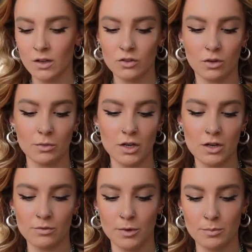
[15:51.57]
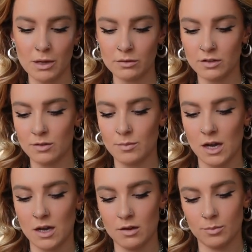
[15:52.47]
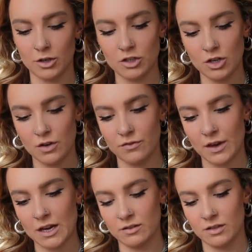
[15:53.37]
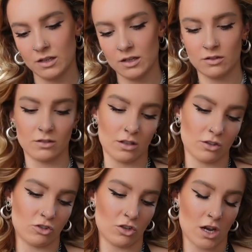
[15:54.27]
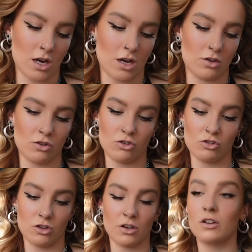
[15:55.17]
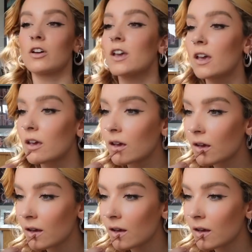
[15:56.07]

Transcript: So I'm going to use my Melted Matte by Too Faced, and this is in the shade Sugar Cookie.